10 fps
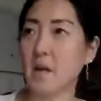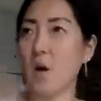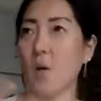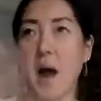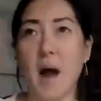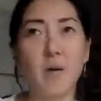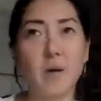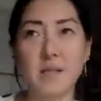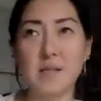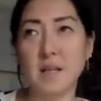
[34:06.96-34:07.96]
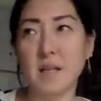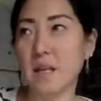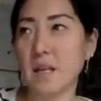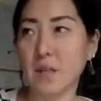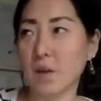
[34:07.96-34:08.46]
go out into the
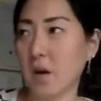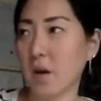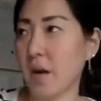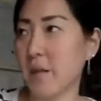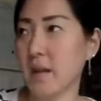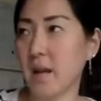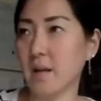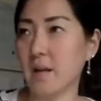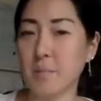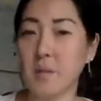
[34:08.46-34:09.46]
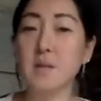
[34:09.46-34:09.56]
ether, and then